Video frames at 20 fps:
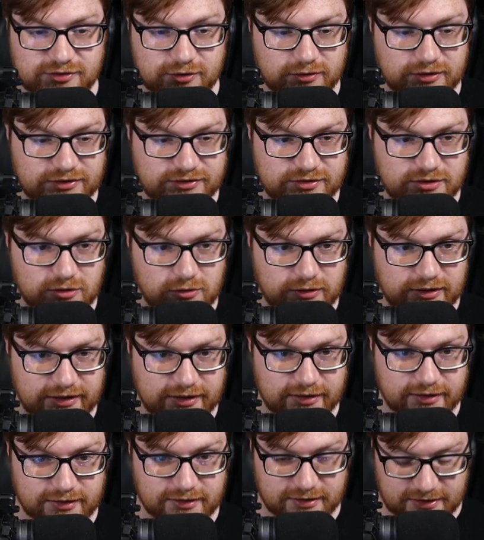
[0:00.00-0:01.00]
let's go
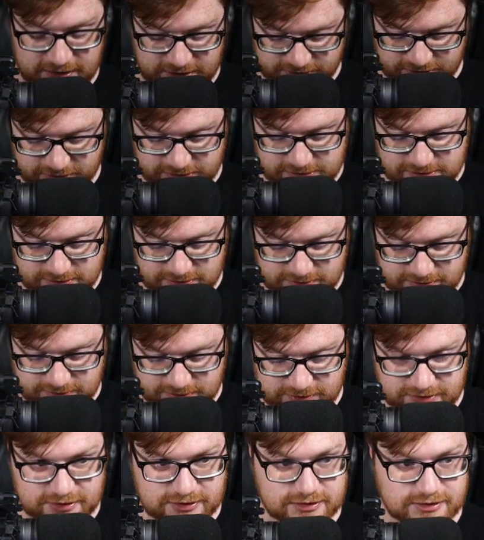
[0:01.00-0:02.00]
ahead and actually
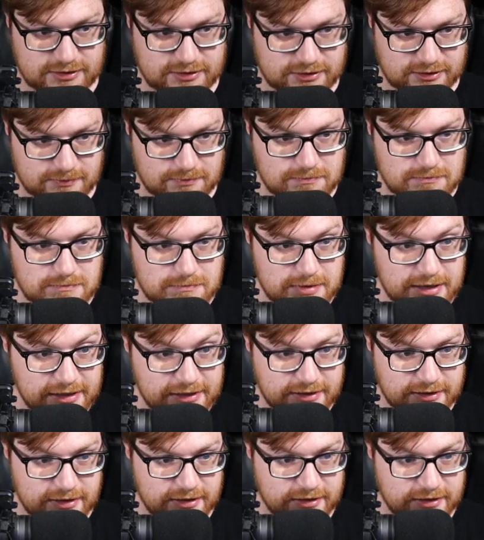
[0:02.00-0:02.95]
make a